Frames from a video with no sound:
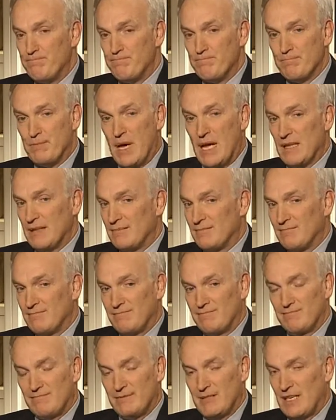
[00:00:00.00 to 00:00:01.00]
But
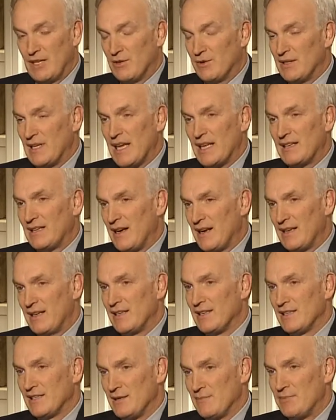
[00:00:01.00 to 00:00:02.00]
that kind of
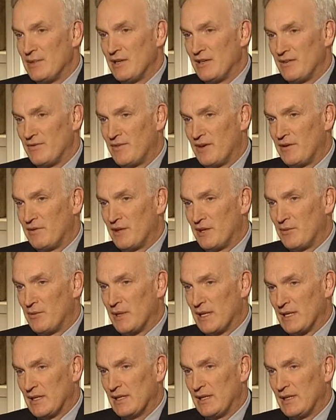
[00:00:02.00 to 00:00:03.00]
disappeared very
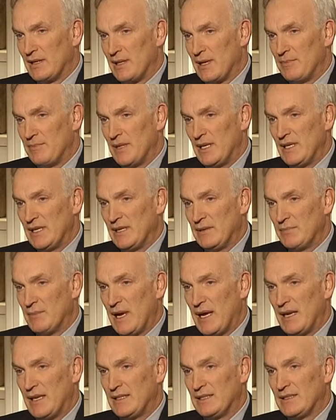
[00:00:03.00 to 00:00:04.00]
quickly. I mean, the
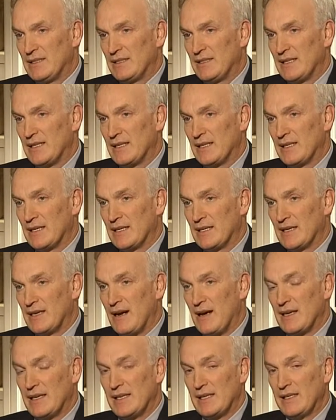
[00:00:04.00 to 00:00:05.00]
banks
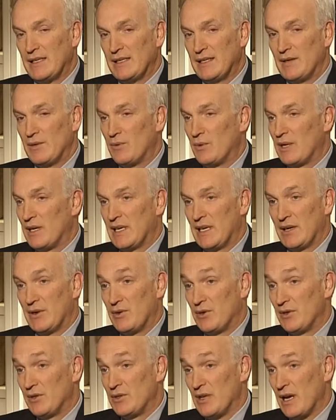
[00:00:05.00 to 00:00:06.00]
got into where they
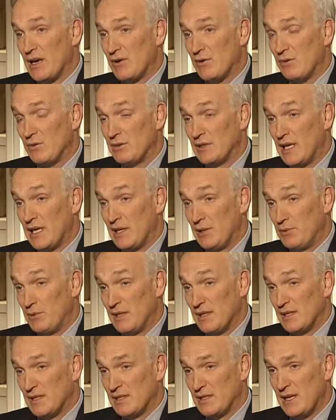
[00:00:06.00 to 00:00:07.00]
could not hold any
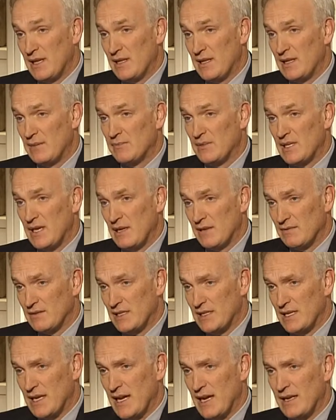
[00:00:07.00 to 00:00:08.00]
real estate themselves
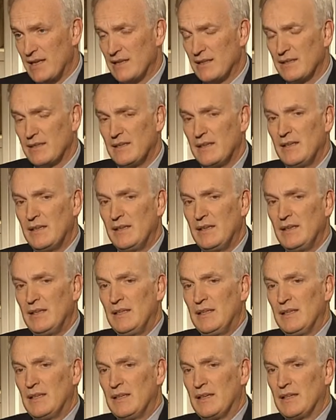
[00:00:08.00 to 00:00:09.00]
in Canada.
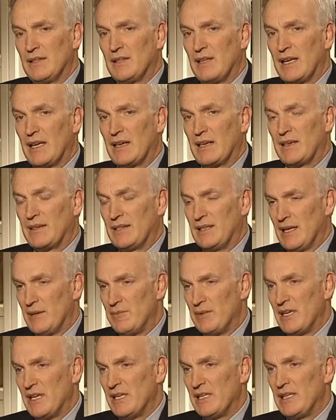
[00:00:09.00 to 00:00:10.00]
They
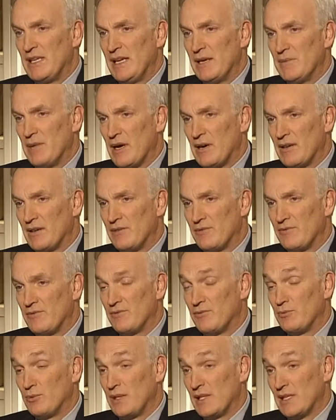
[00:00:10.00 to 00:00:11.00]
limited the amount of
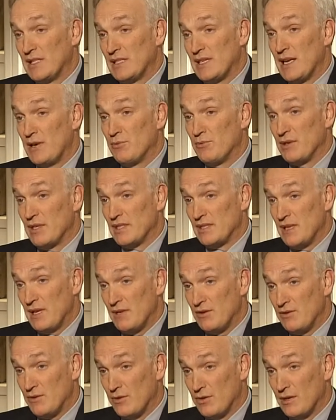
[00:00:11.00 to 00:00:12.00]
real estate risk they
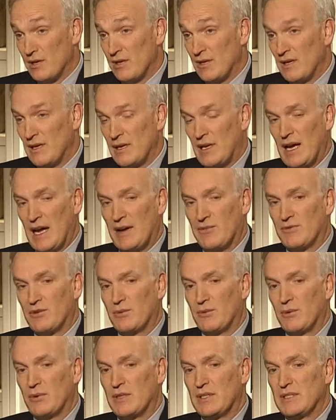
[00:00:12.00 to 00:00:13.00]
took
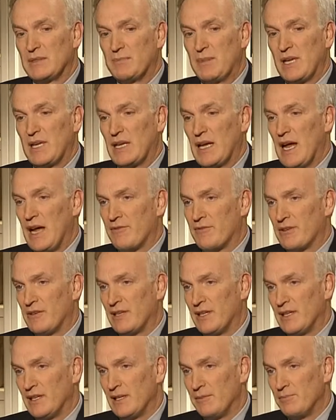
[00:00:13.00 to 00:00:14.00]
afterwards, after
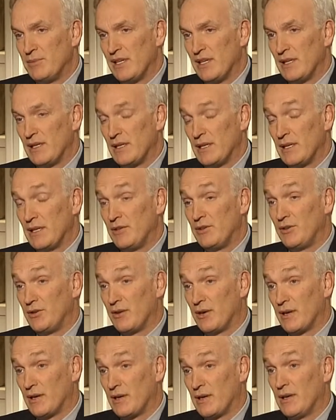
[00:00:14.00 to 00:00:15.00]
the Olympia in New
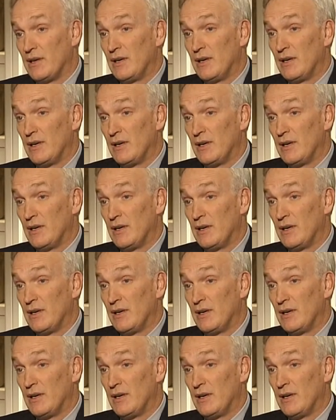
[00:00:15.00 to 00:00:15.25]
York